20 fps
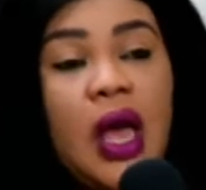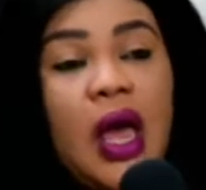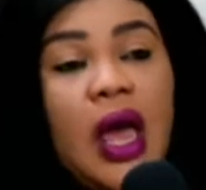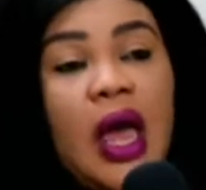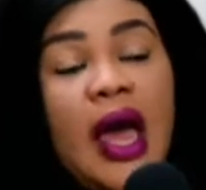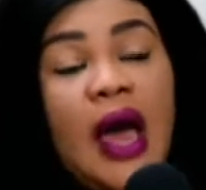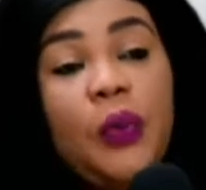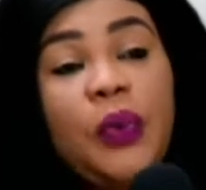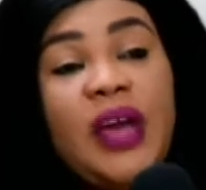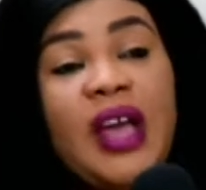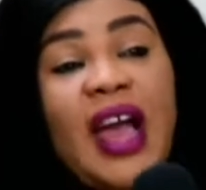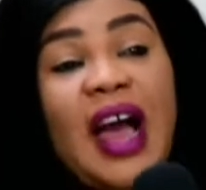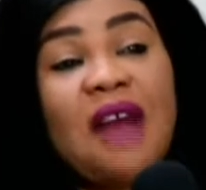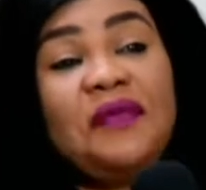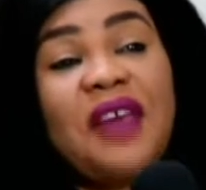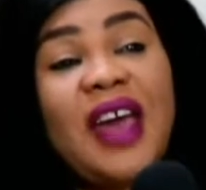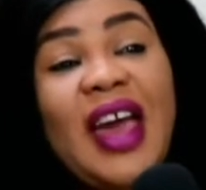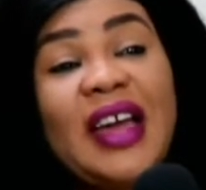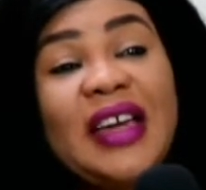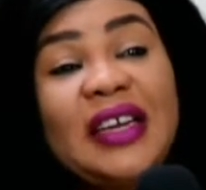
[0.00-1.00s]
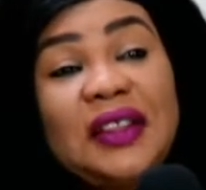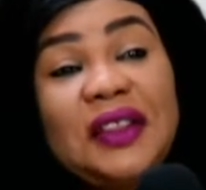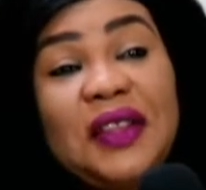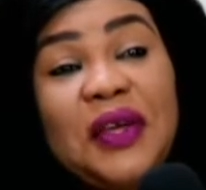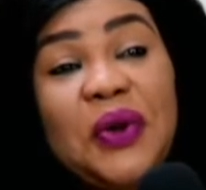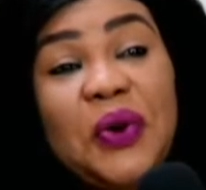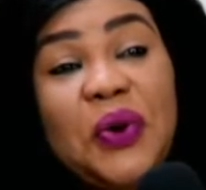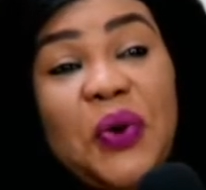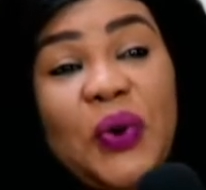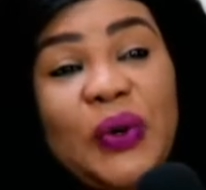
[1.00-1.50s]
And we have
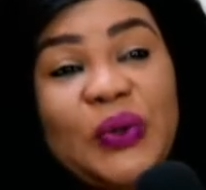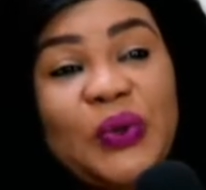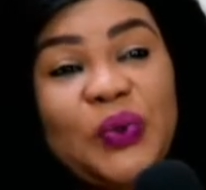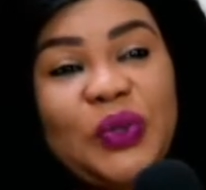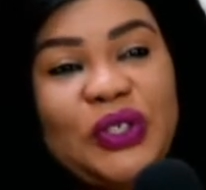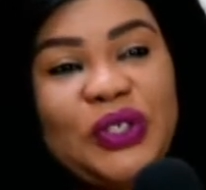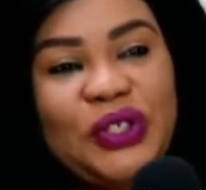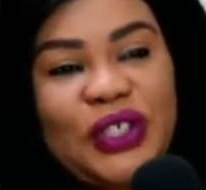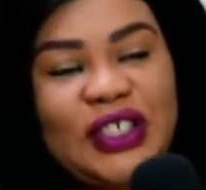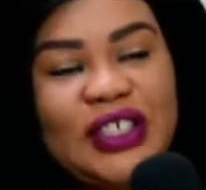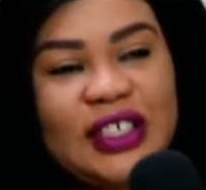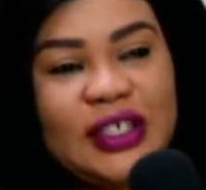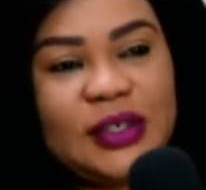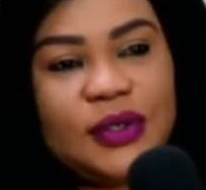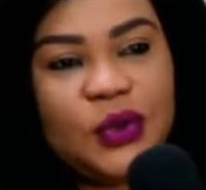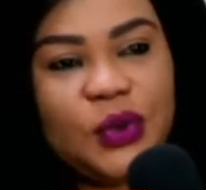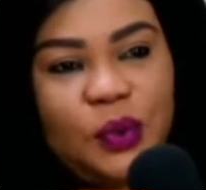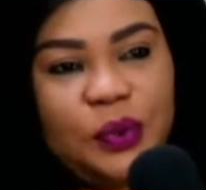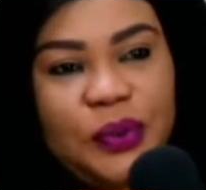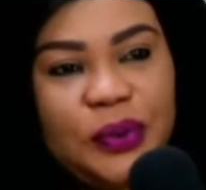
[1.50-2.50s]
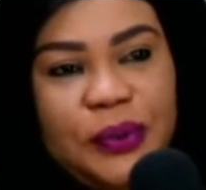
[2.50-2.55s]
Anything Goes with Chichi Zubi.